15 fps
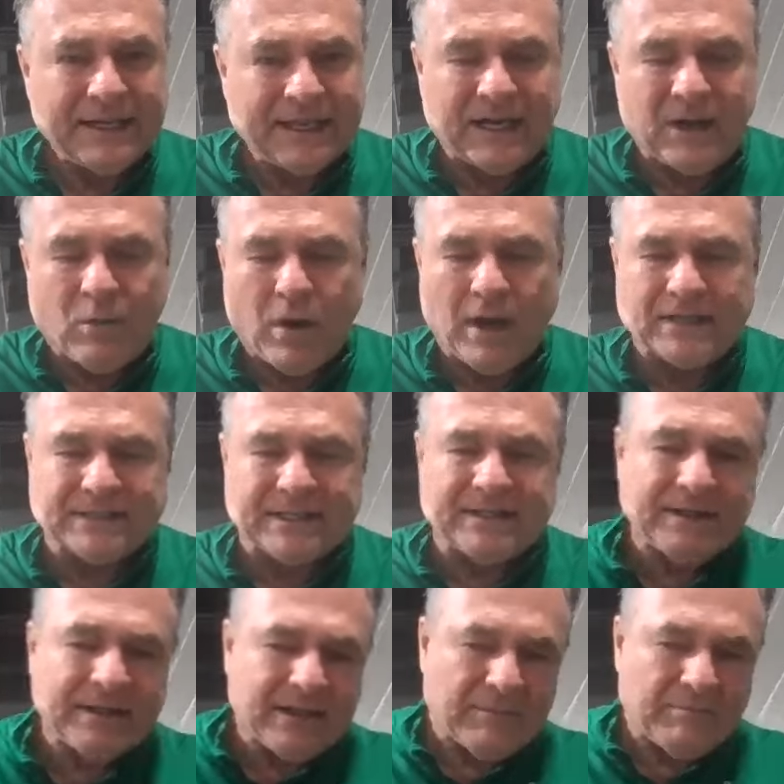And it wasn't
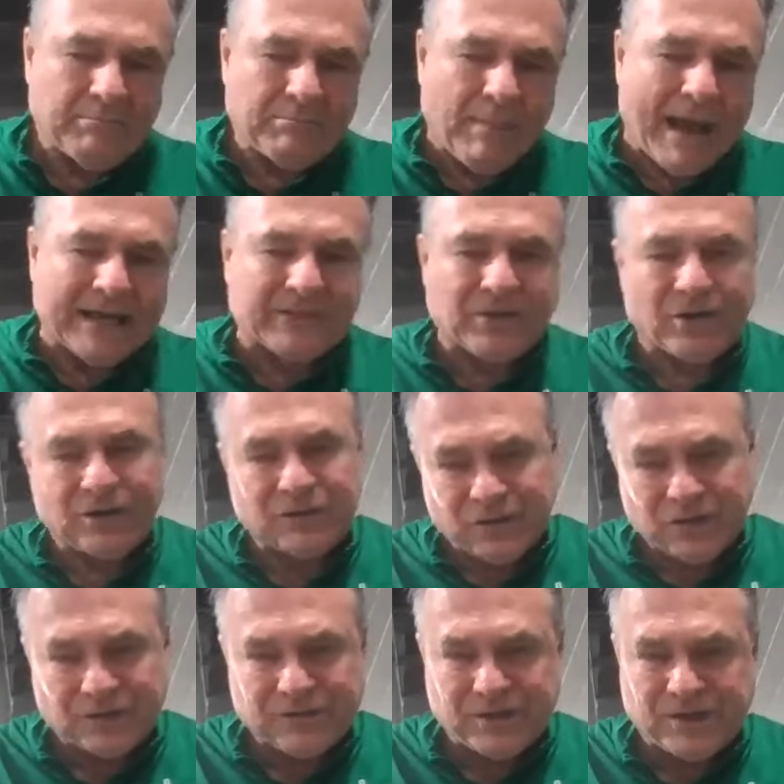my turn,
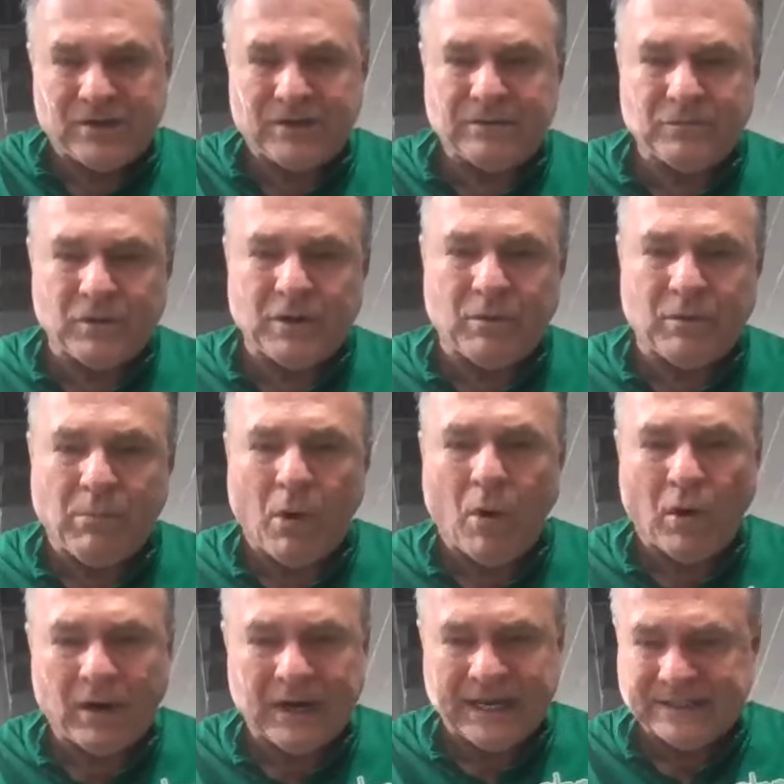your turn. We were
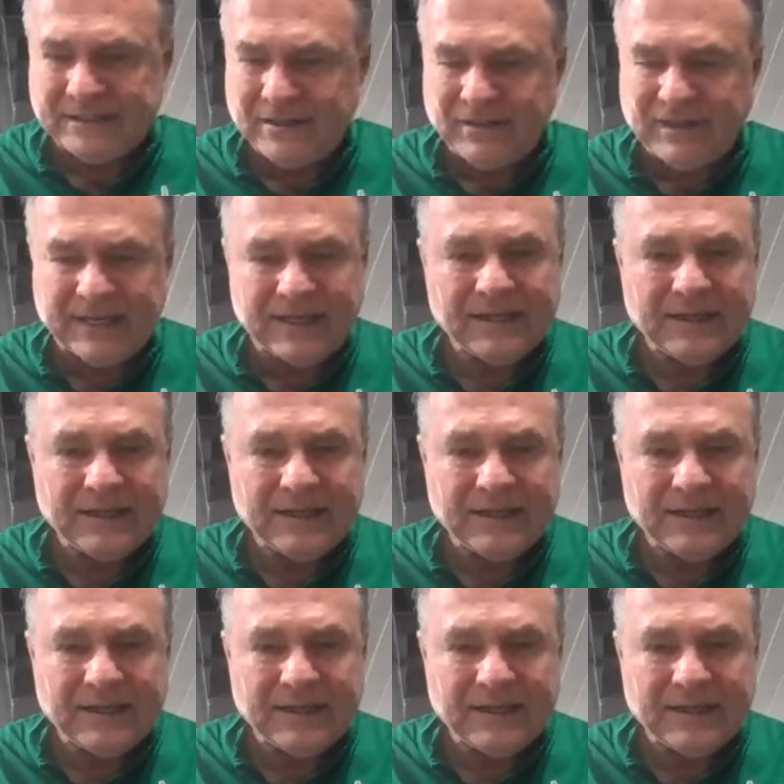more into the